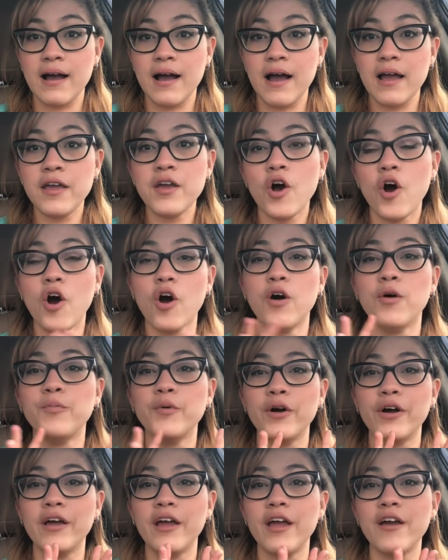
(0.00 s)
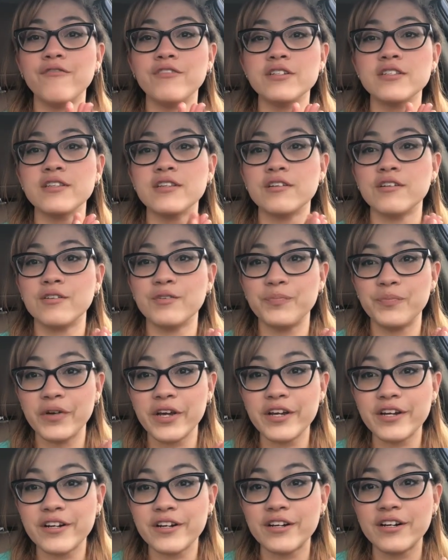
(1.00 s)
I hope everything goes
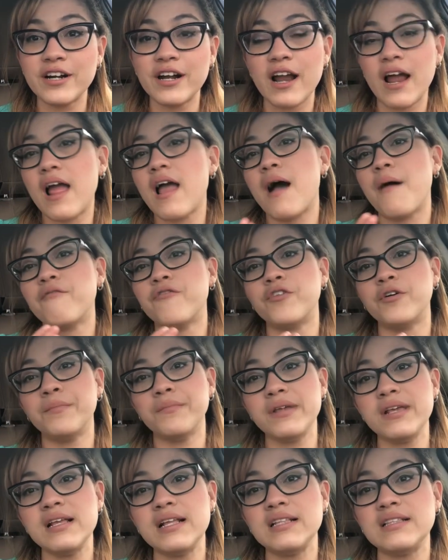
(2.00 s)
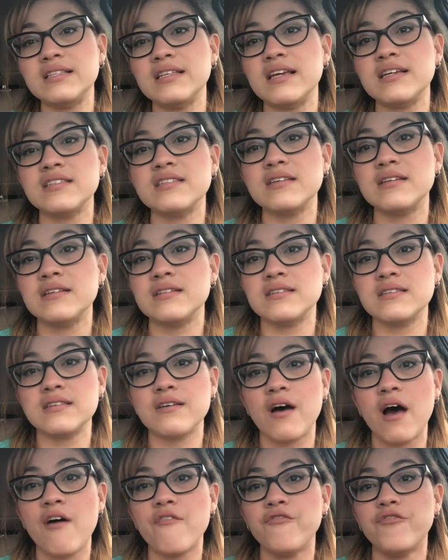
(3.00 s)
better for me. This is
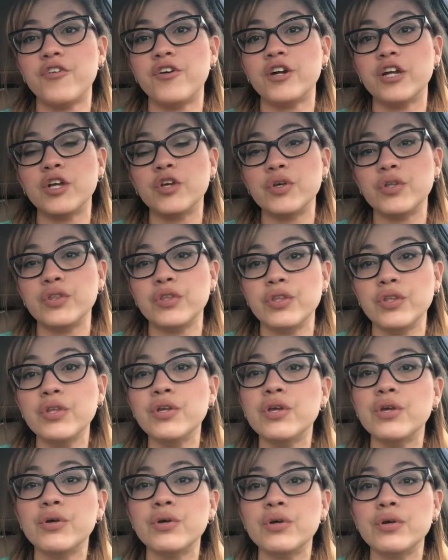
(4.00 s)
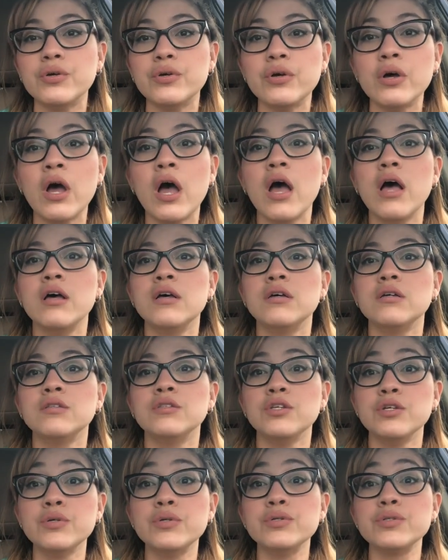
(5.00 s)
a very good news
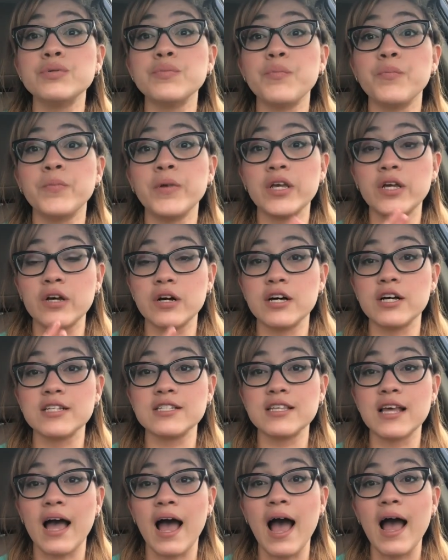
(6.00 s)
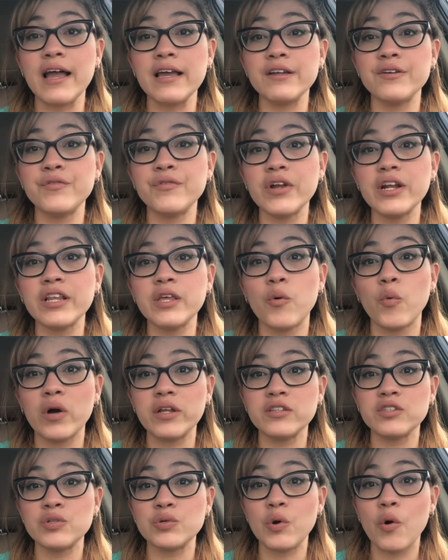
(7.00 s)
because I really
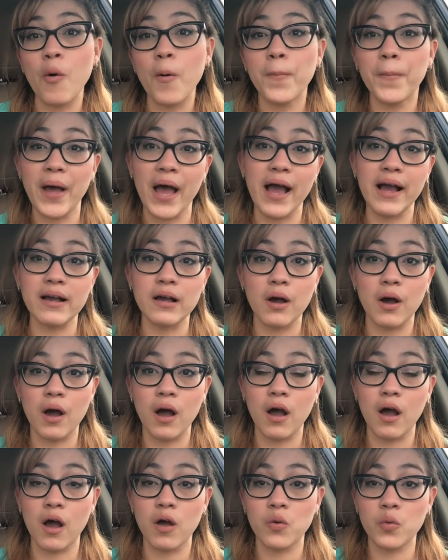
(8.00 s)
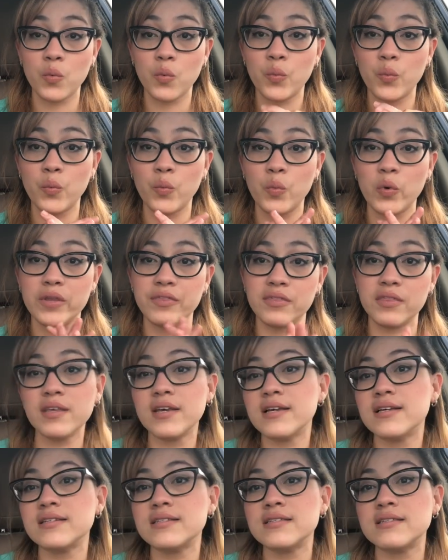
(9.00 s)
want to go back with
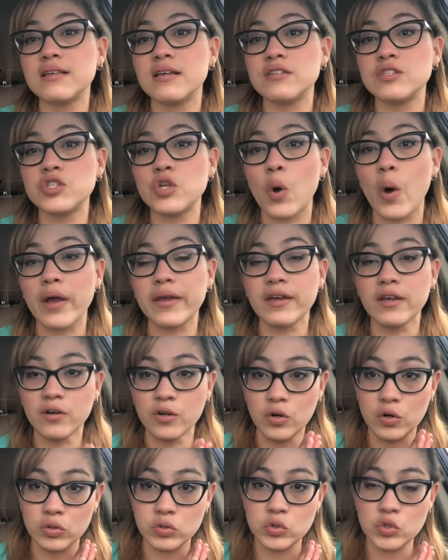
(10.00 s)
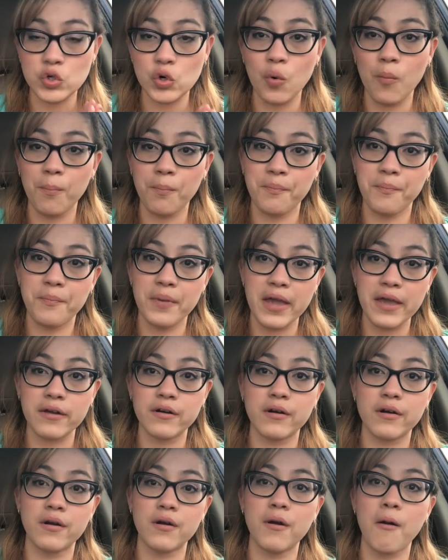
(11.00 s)
this so I can control
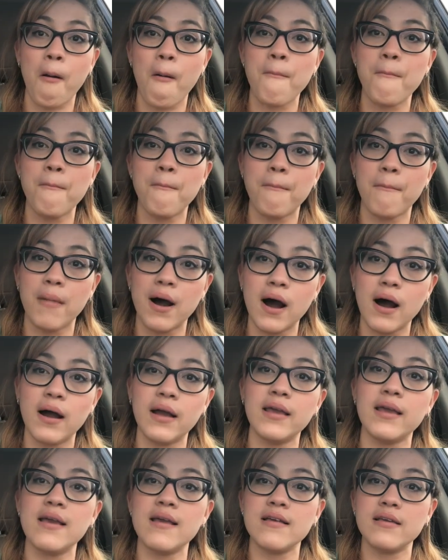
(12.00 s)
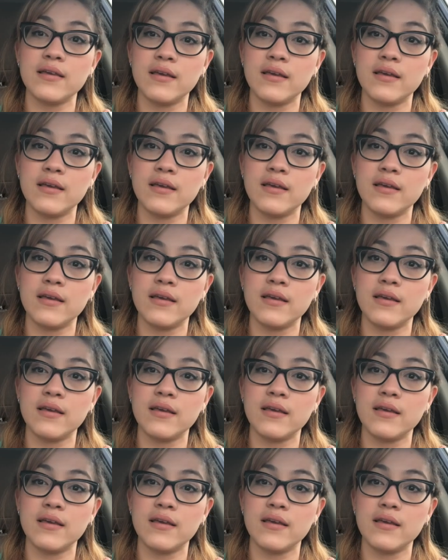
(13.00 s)
better my